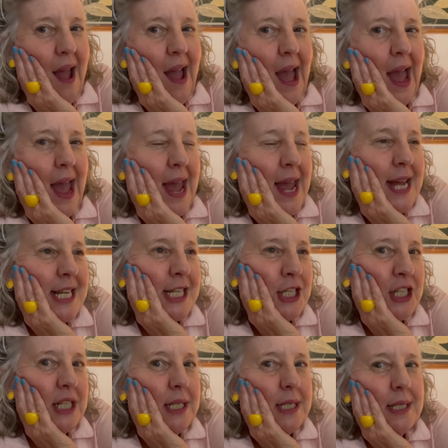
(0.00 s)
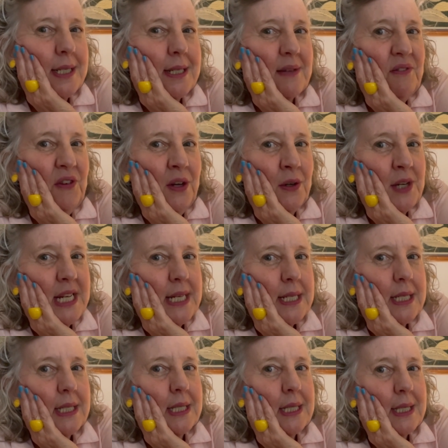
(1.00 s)
and it is a very
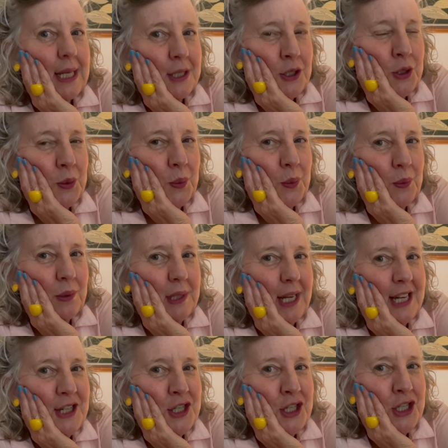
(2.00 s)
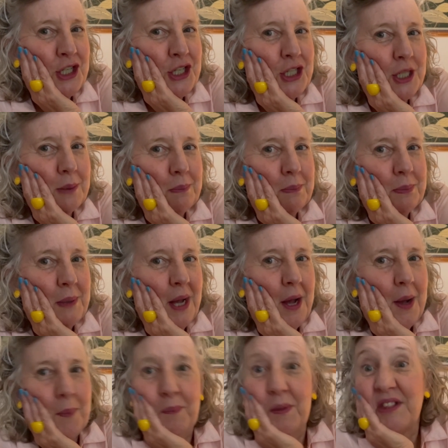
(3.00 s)
sexual relationship,
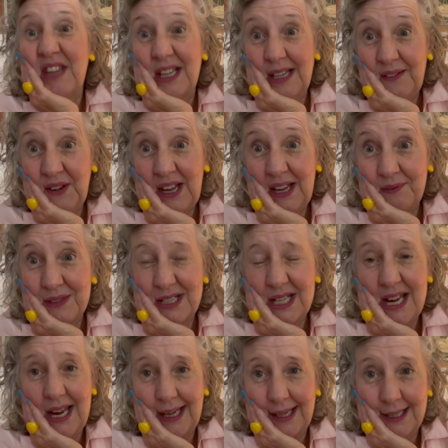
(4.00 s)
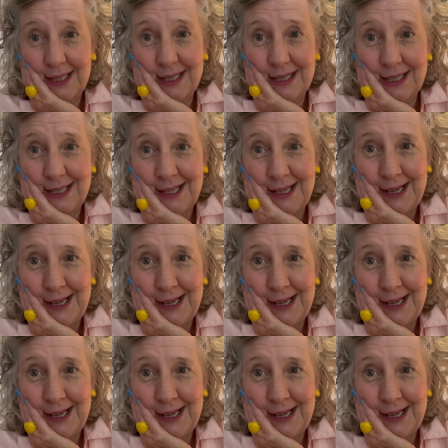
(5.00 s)
but they never have sex.